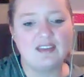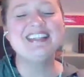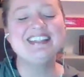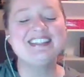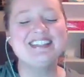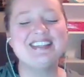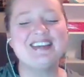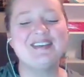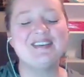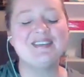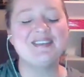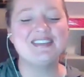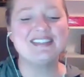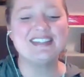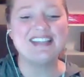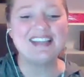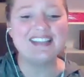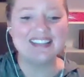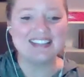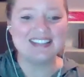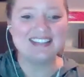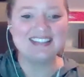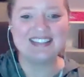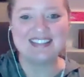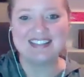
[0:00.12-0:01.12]
So tell
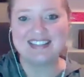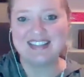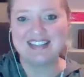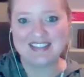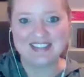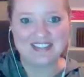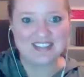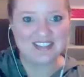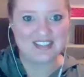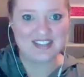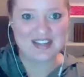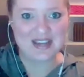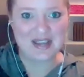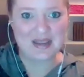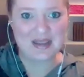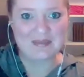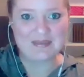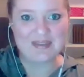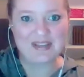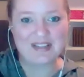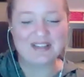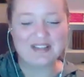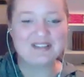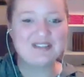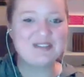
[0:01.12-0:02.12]
us your name,
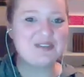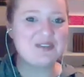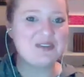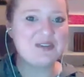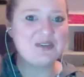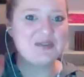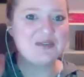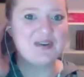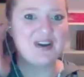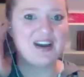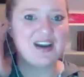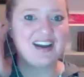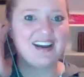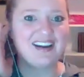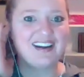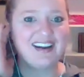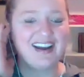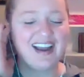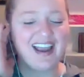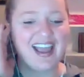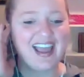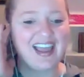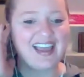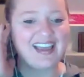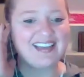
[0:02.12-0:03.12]
tell us who you are,
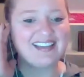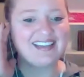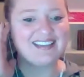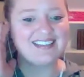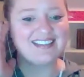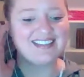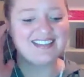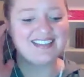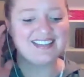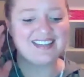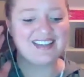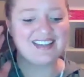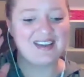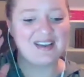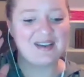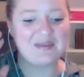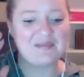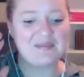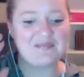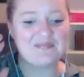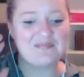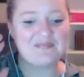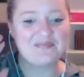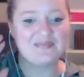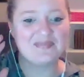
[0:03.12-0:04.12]
and
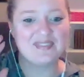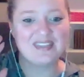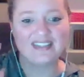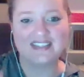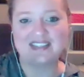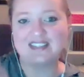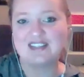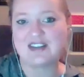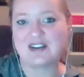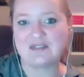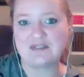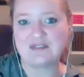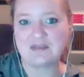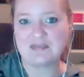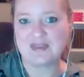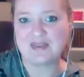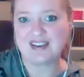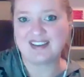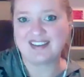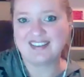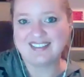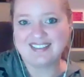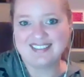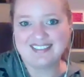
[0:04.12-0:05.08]
let's start from there.